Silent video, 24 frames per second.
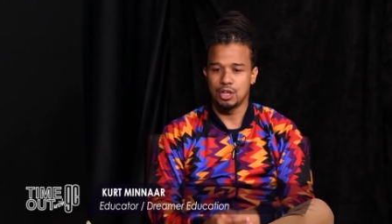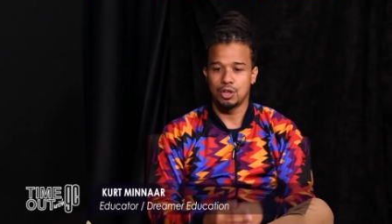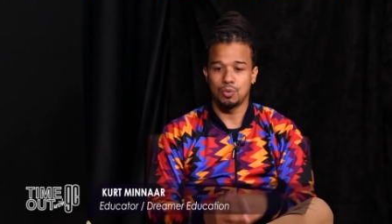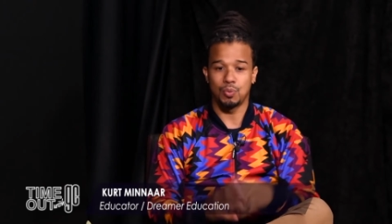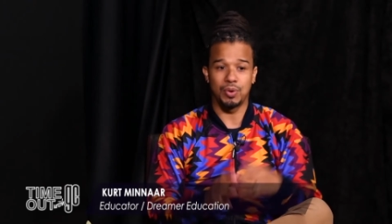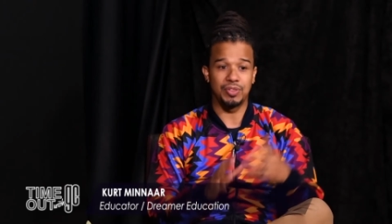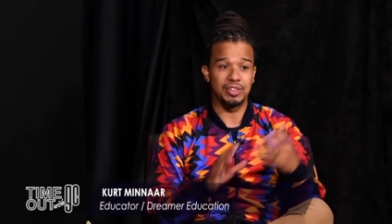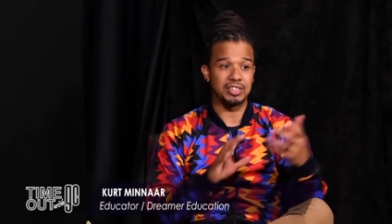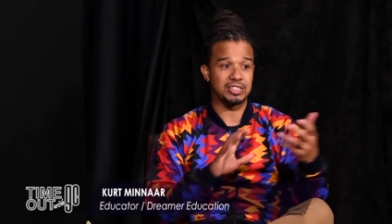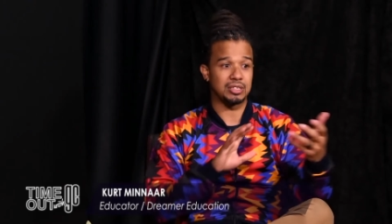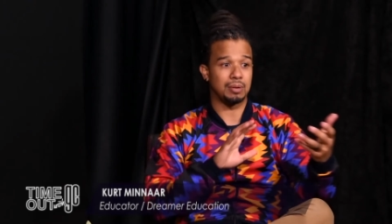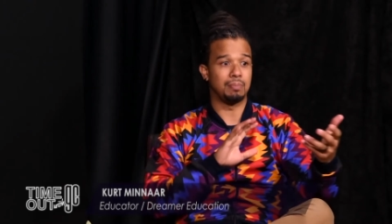
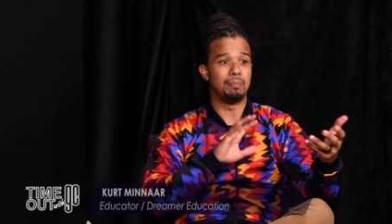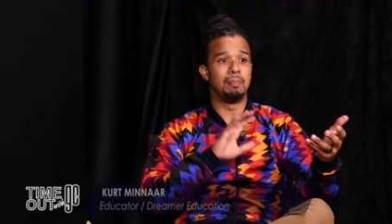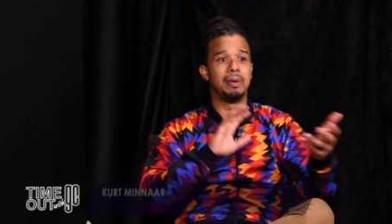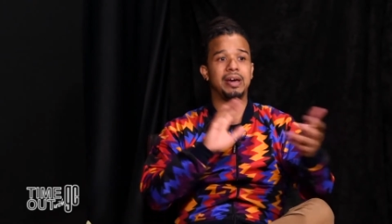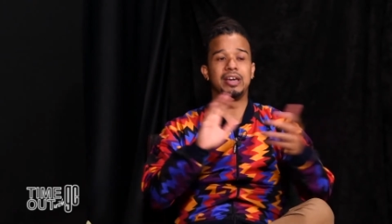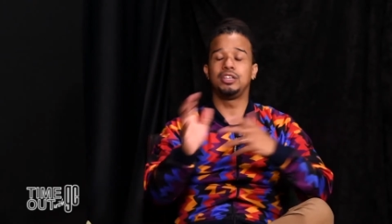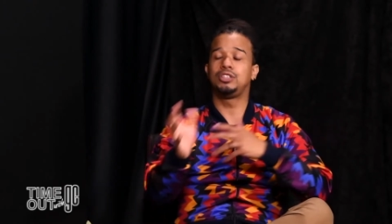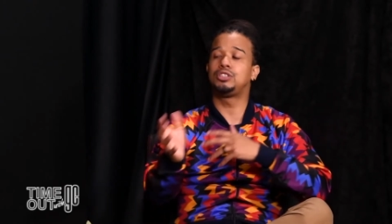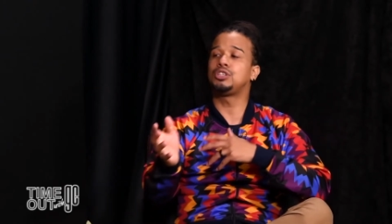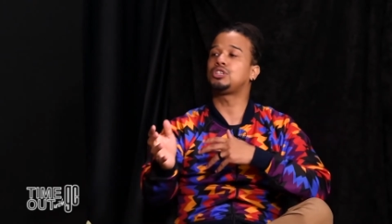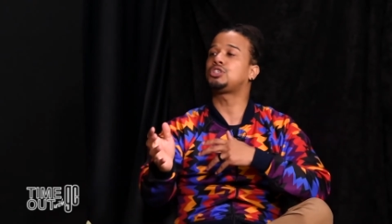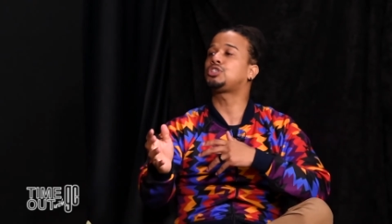where there's a
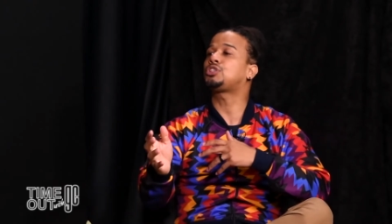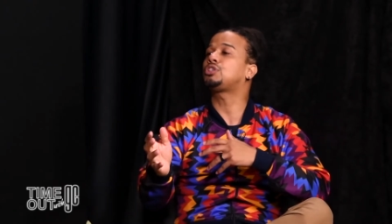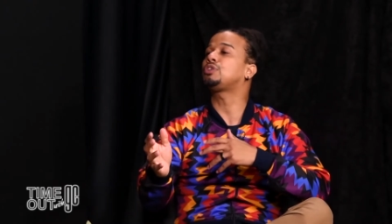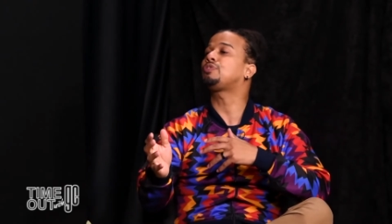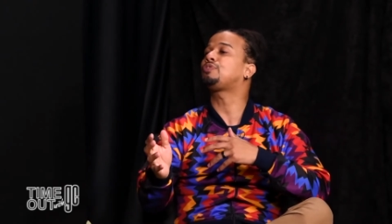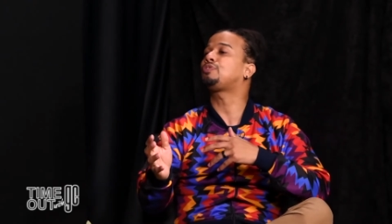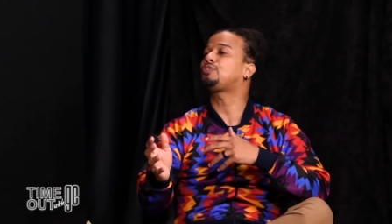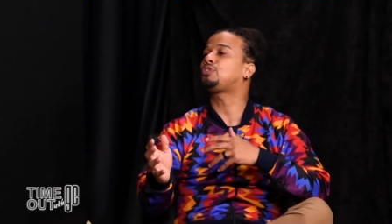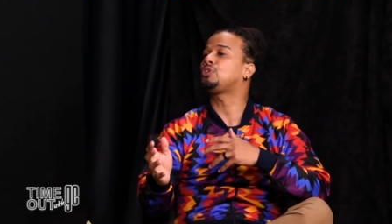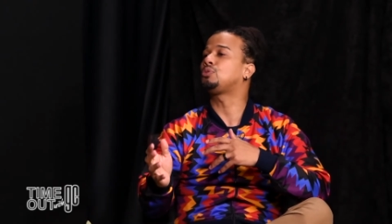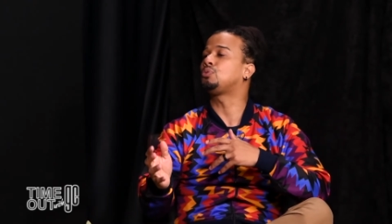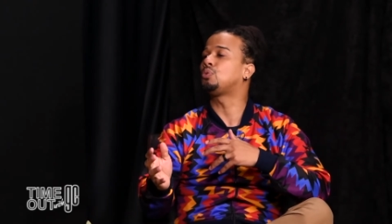major
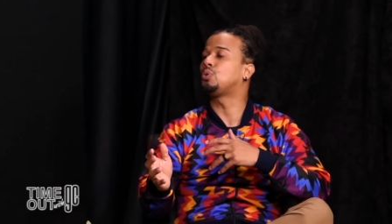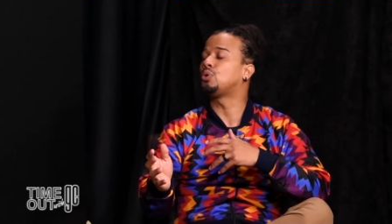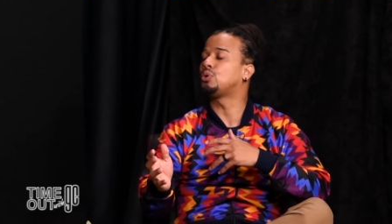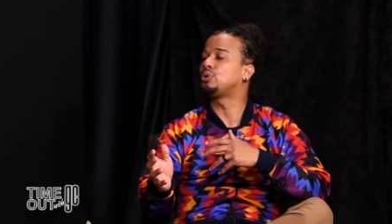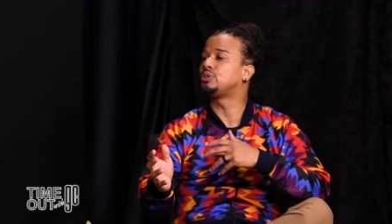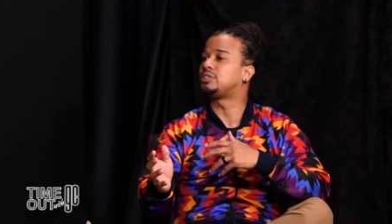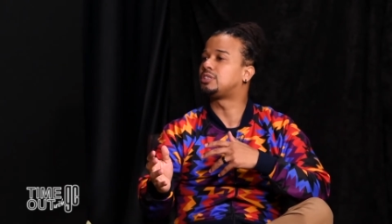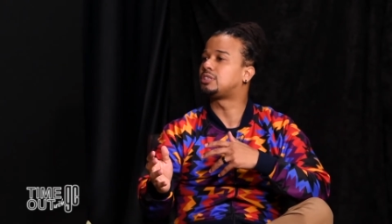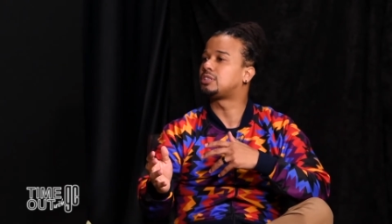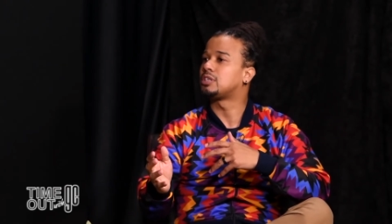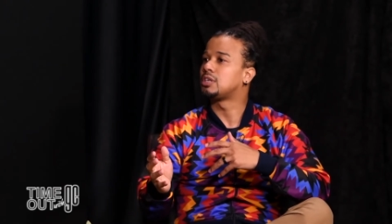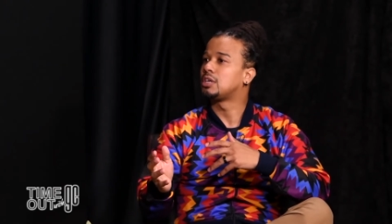shift
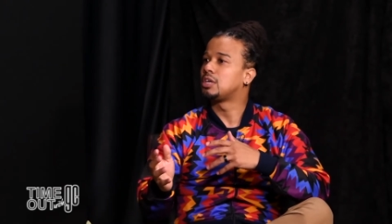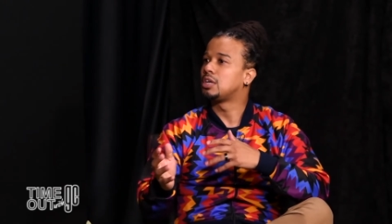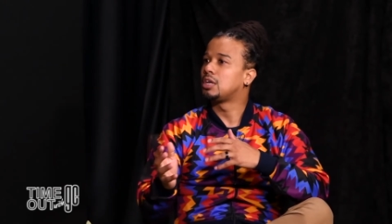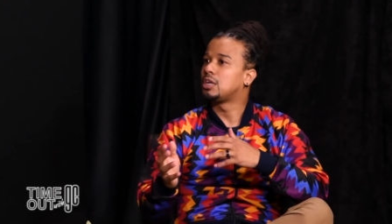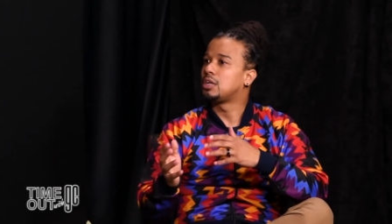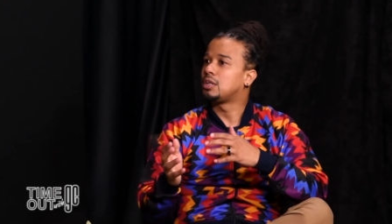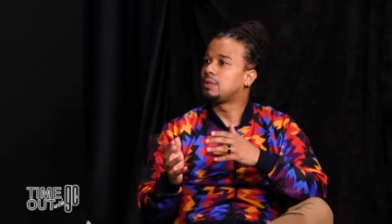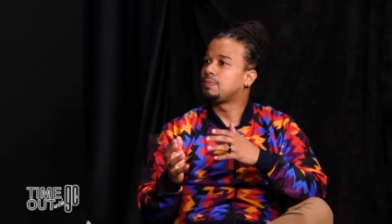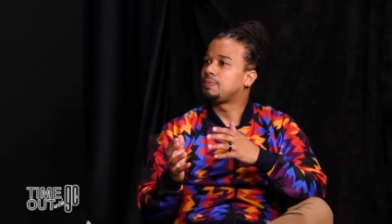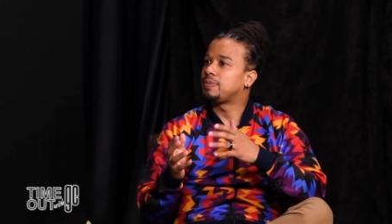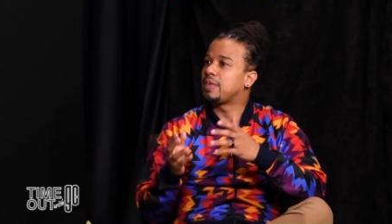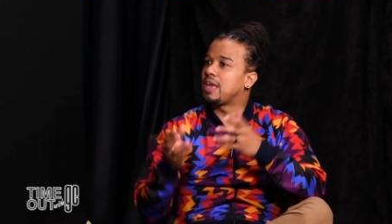towards
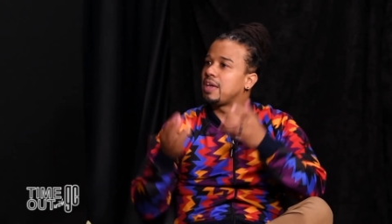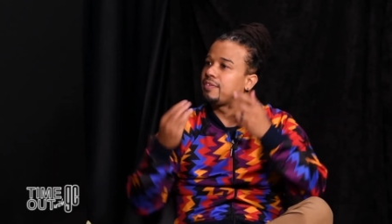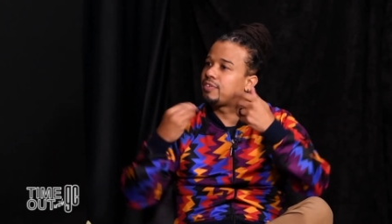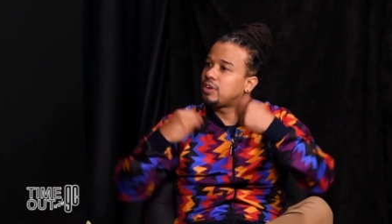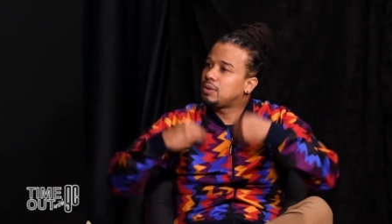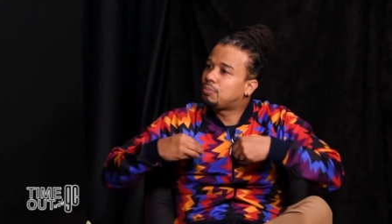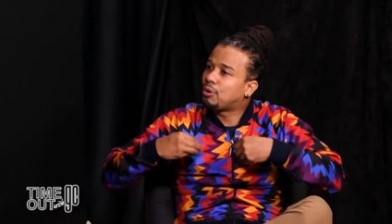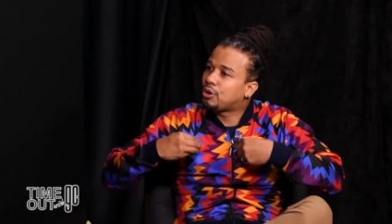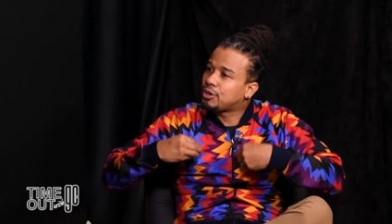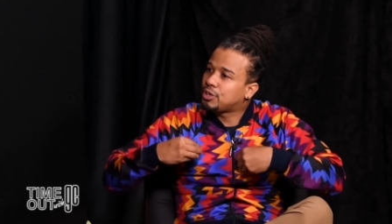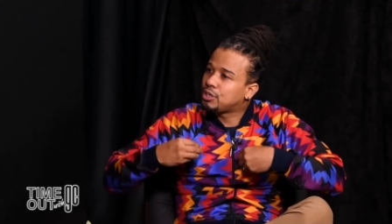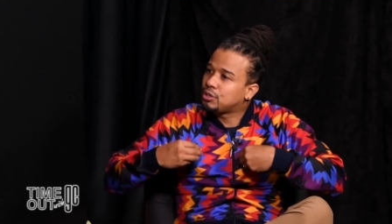
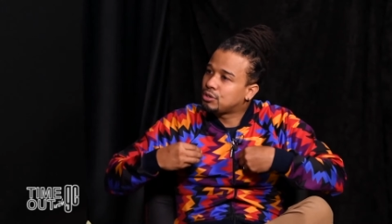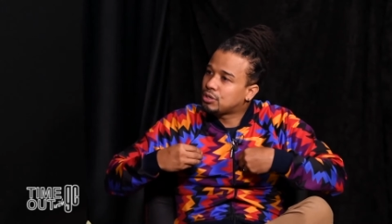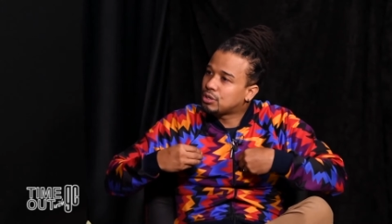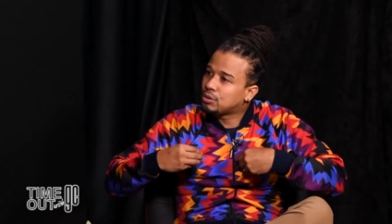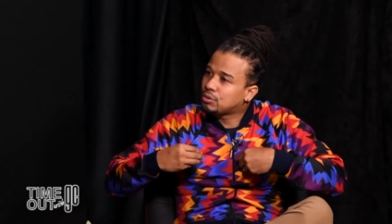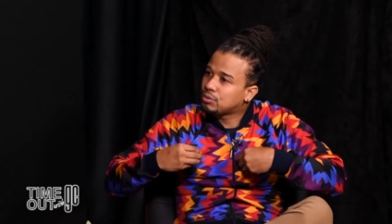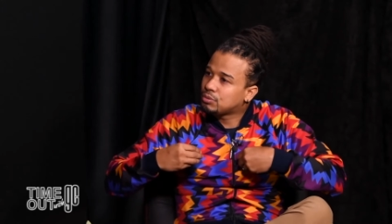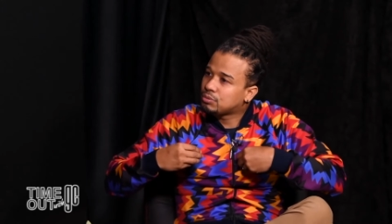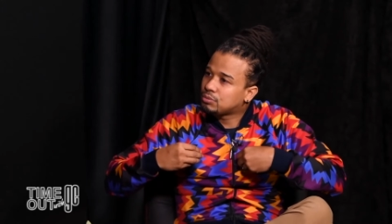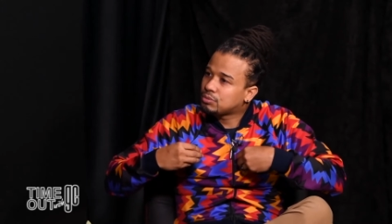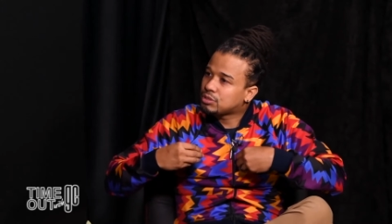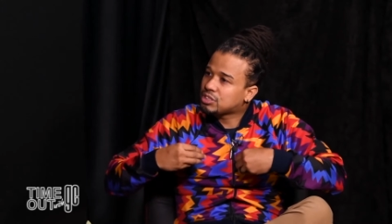everybody,
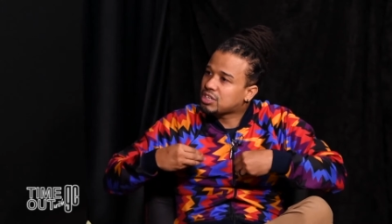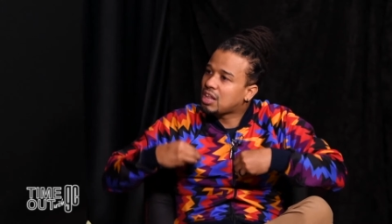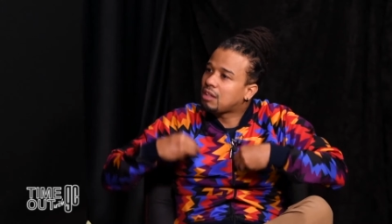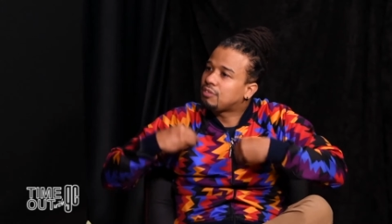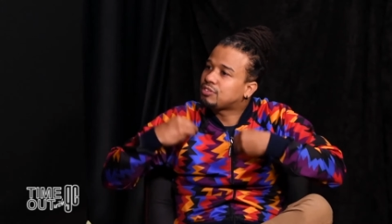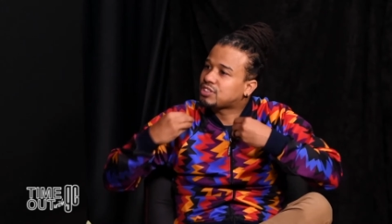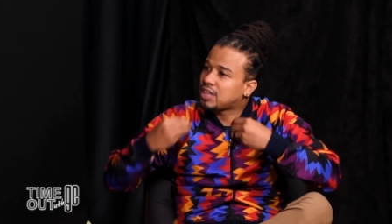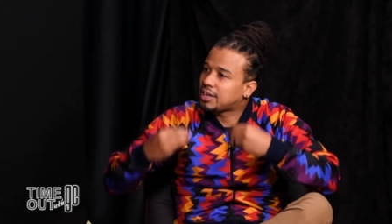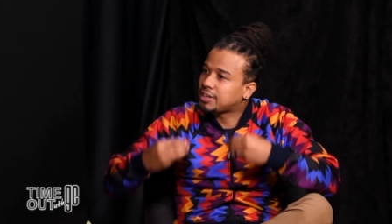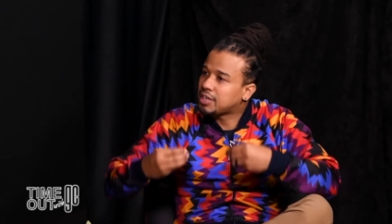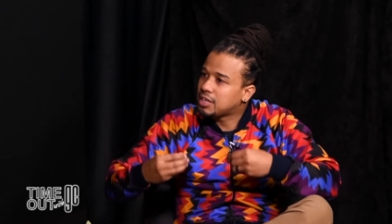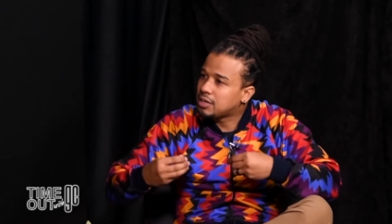
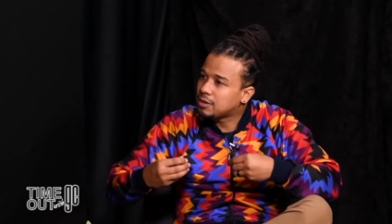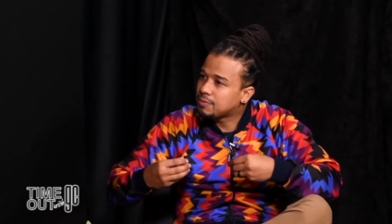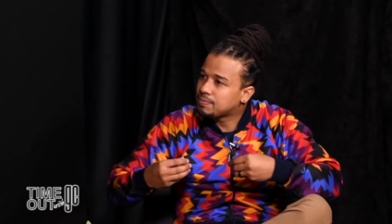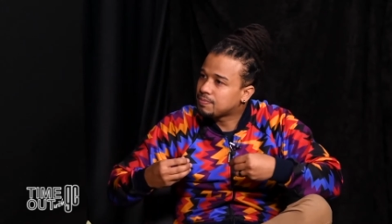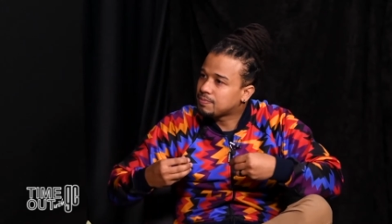self-study.